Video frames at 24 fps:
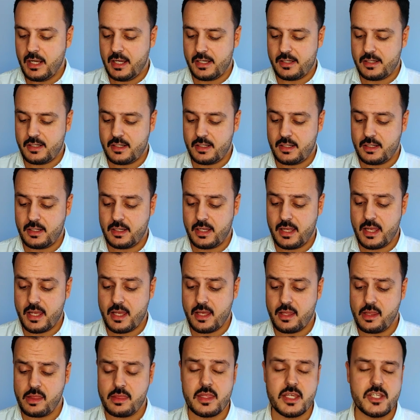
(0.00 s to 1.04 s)

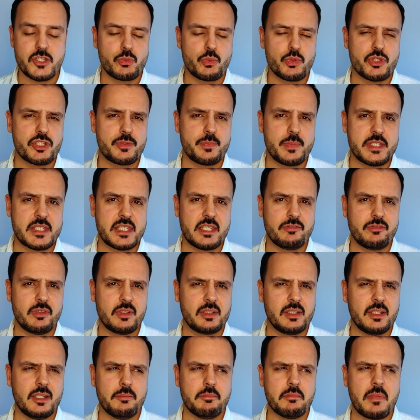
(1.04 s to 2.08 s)
and this one
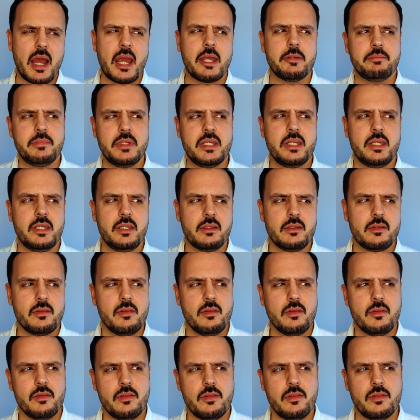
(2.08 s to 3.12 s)
specifically might be
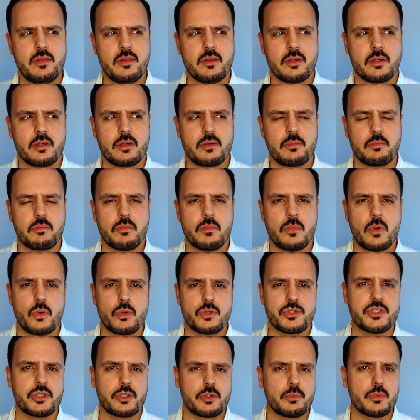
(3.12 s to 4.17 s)
her
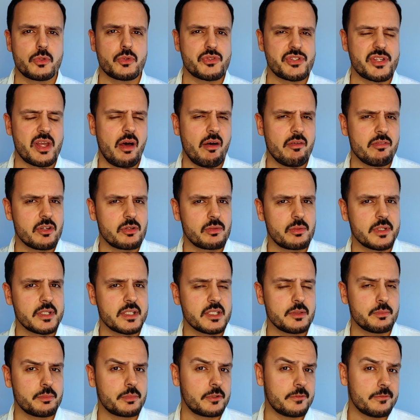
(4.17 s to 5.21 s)
most
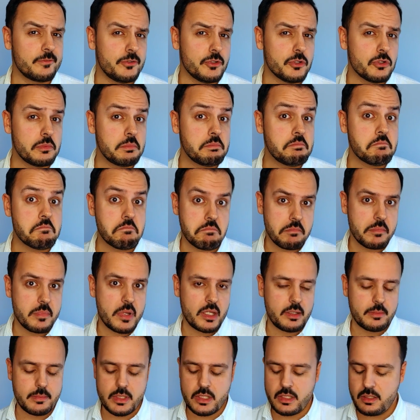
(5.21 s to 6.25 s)
underrated perfume,
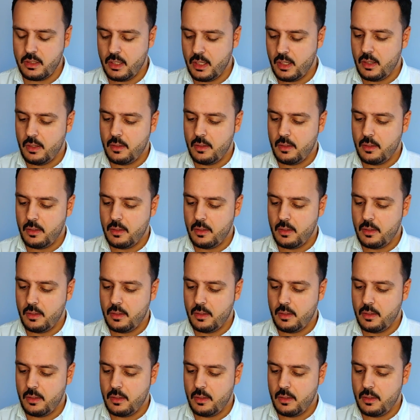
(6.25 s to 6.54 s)
maybe.